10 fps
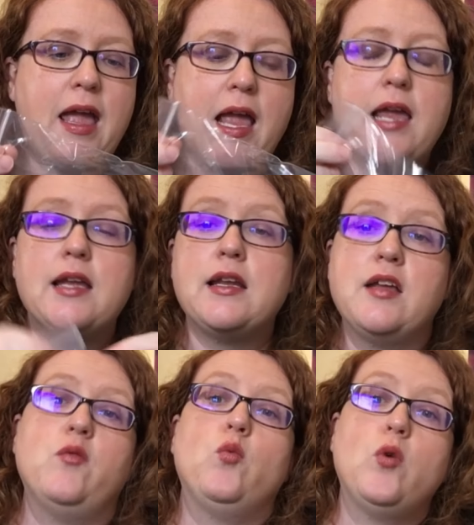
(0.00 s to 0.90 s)
And
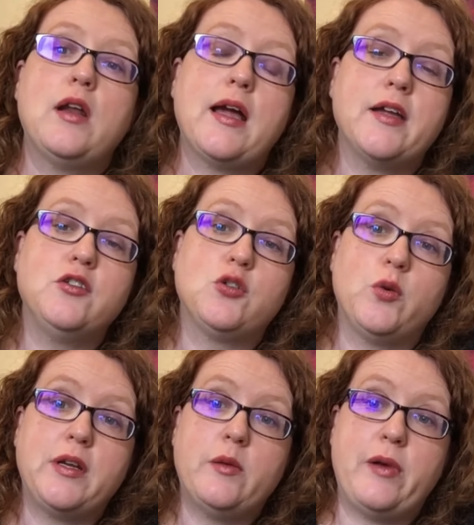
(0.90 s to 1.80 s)
what I
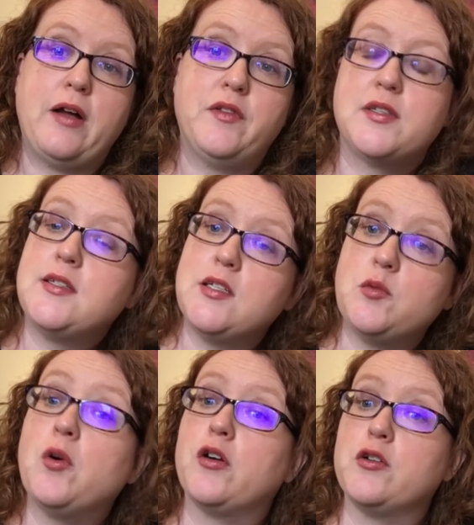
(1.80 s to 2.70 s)
enjoyed about the stitch
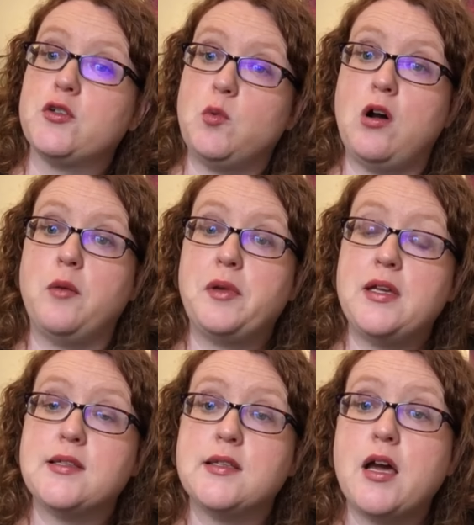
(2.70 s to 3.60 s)
marker swap
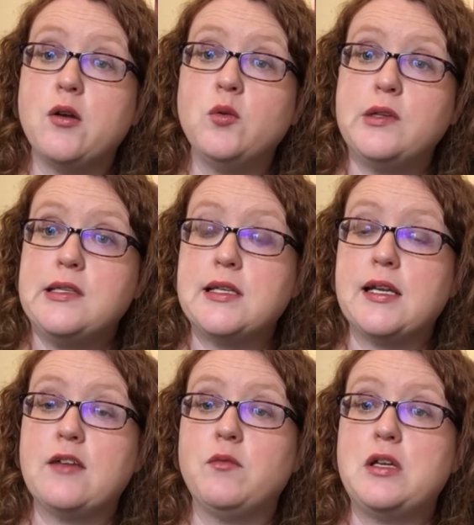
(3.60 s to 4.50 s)
is not only did
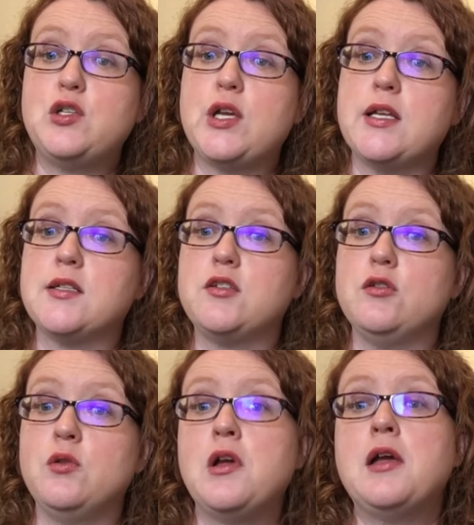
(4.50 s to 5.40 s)
it give me a chance to